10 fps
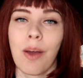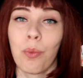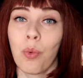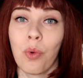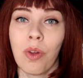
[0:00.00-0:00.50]

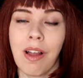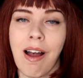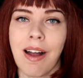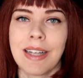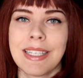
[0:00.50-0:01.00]
wall
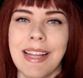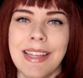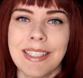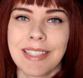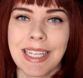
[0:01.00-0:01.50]
art, and
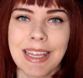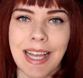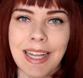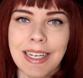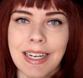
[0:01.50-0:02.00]
things like
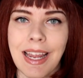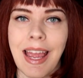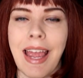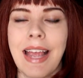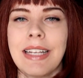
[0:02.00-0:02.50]
that.
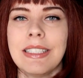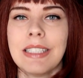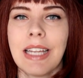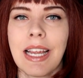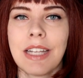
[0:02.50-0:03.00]
And
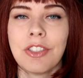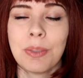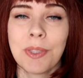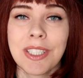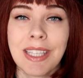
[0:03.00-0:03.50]

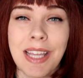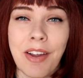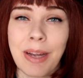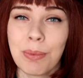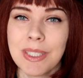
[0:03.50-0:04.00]
just because
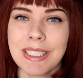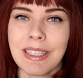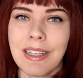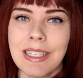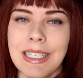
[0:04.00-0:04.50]
they're able to
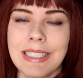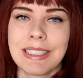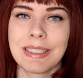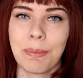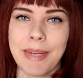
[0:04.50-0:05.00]
sell it, it
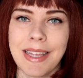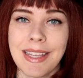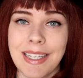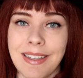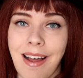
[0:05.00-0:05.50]
doesn't mean
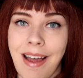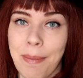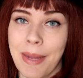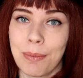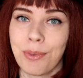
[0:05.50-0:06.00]
that
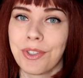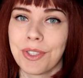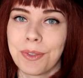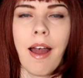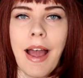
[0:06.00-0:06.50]
I'm able
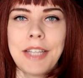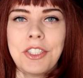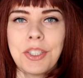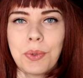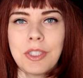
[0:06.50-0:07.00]
to. I
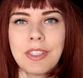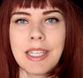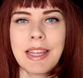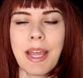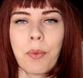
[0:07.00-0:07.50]
just wish
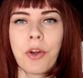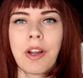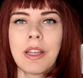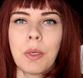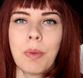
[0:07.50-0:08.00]
that they were
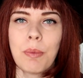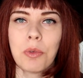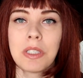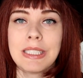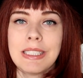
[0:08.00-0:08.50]
a little bit
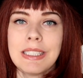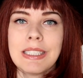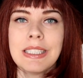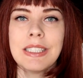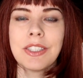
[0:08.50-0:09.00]
more
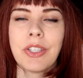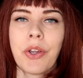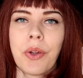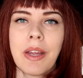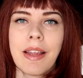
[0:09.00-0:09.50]
consistent.
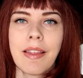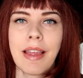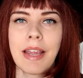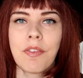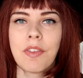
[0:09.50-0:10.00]
So
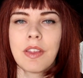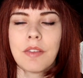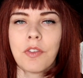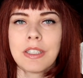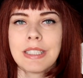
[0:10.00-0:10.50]
if,
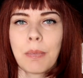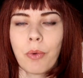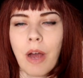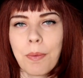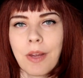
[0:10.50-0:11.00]
for
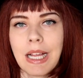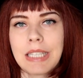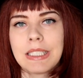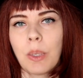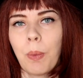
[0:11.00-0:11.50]
example, I'm not
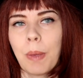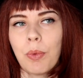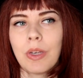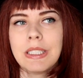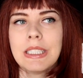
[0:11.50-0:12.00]
allowed to sell baby
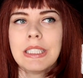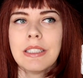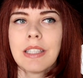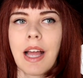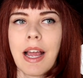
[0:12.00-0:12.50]

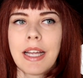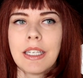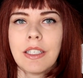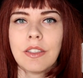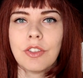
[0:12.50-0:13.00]
onesies,
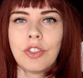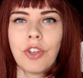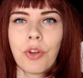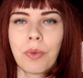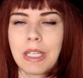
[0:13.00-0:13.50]
I
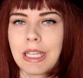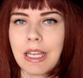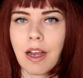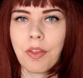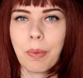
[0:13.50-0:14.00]
don't really
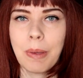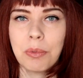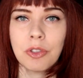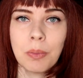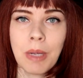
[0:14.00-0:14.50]
think other
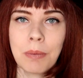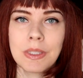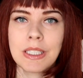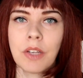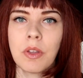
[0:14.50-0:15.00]
people should be able
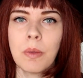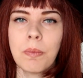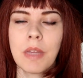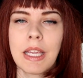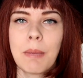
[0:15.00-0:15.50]
to sell
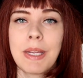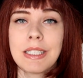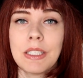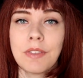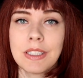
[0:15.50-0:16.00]
them,
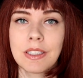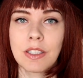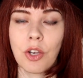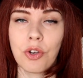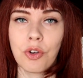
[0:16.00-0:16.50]
because if it's
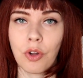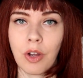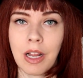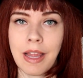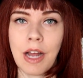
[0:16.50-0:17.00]

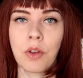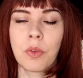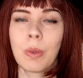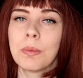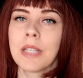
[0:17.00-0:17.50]
not allowed on
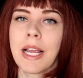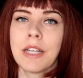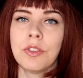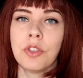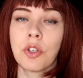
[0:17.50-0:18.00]
the website
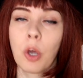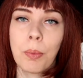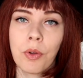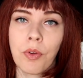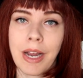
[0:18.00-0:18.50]
and you're
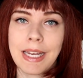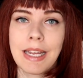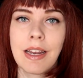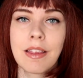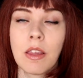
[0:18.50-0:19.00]

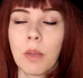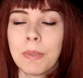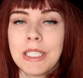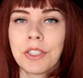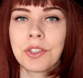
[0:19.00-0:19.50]
copywriting the
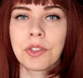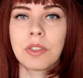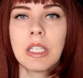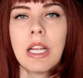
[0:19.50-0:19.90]
material,